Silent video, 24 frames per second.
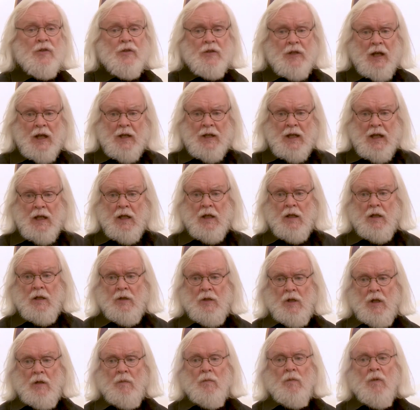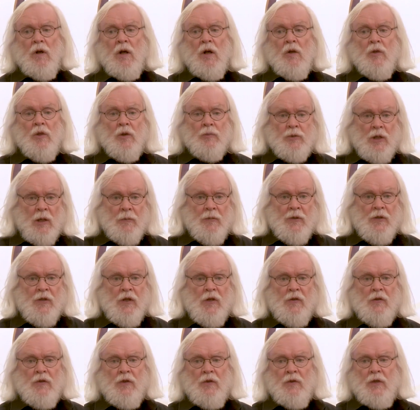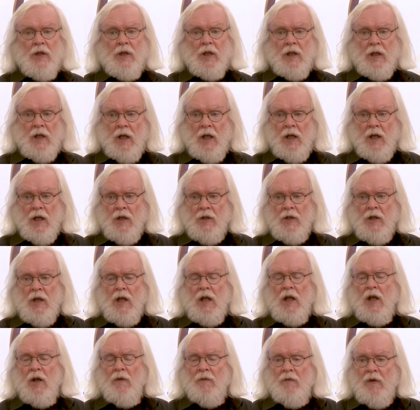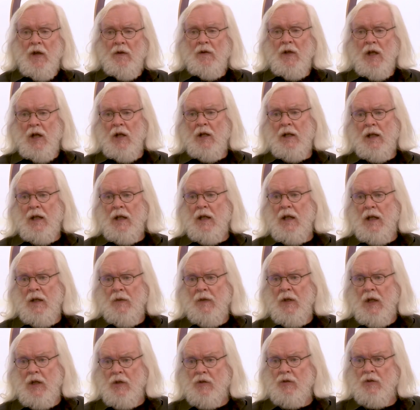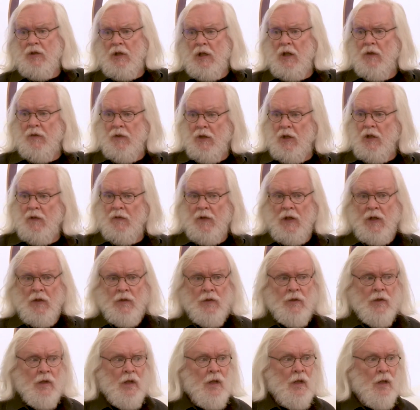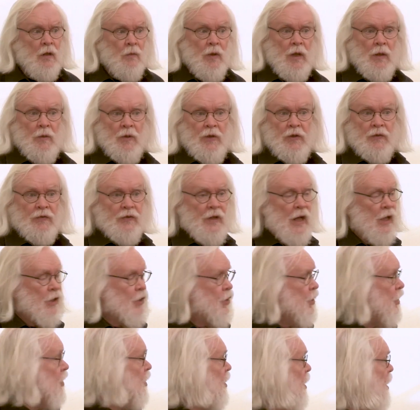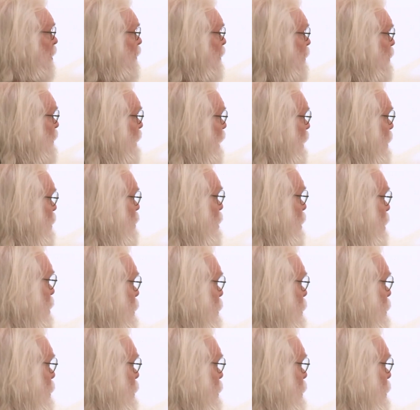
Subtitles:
study, you know, the properties that occurred very early in the history of the universe when it was a fraction of a second